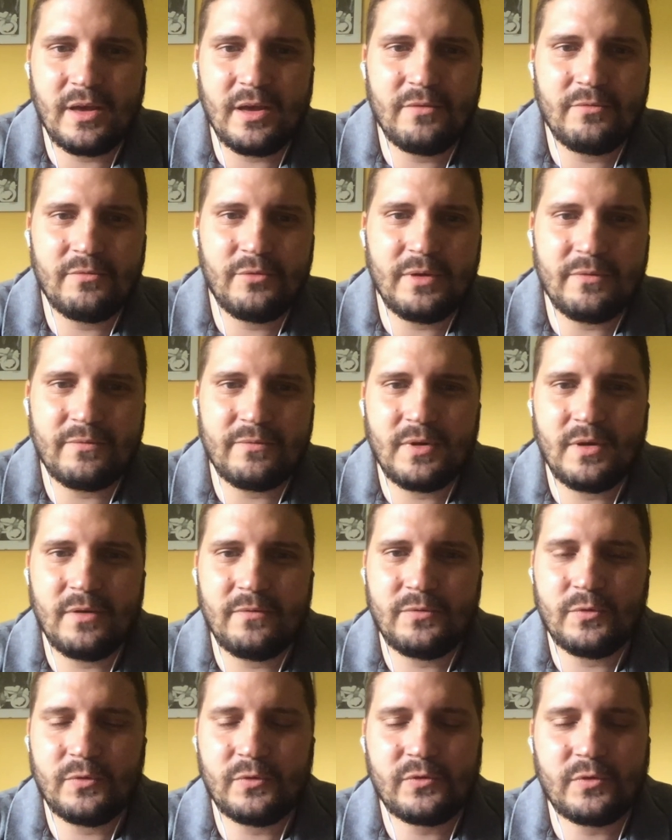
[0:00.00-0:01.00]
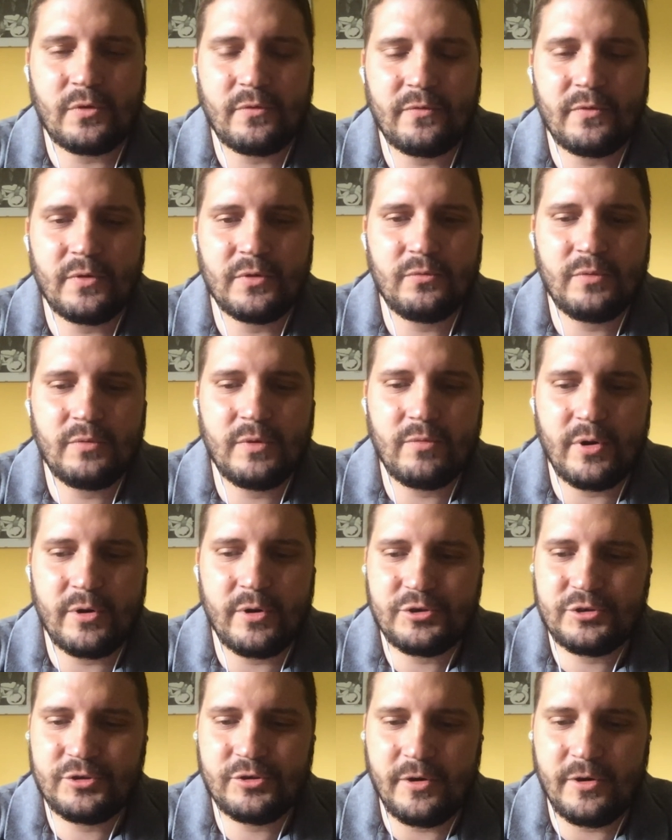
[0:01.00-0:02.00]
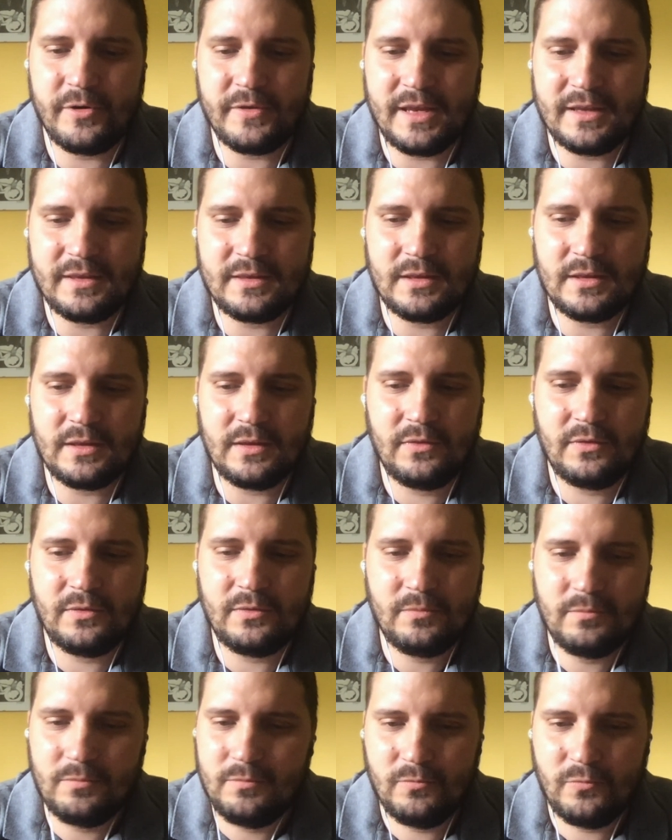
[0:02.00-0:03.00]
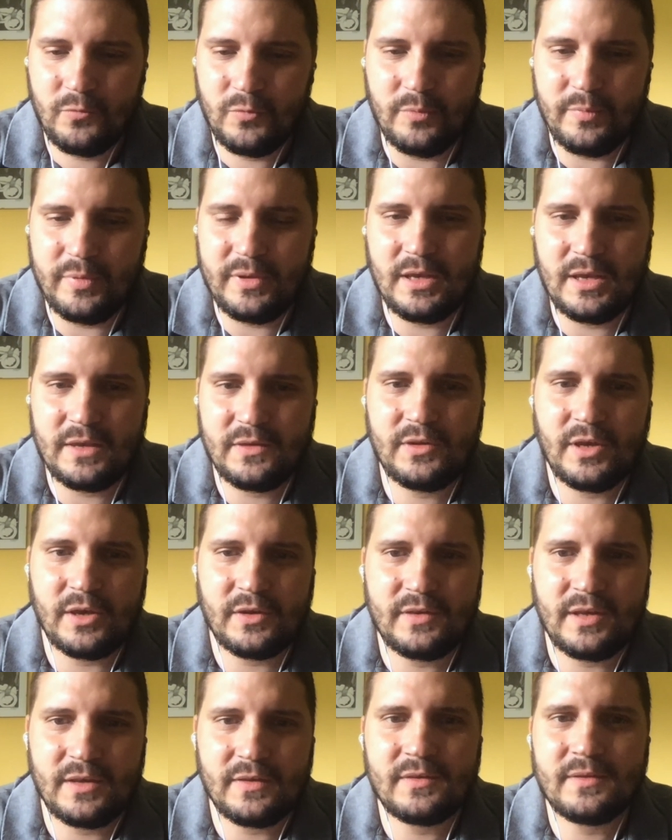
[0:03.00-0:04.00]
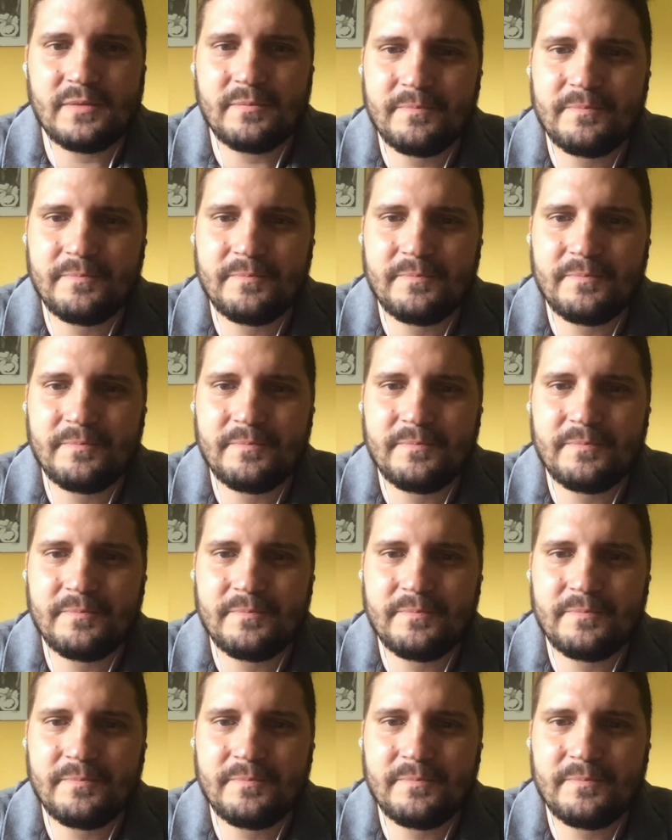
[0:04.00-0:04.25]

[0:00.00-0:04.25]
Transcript: with Vue Storefront. We were sure that it will be a success.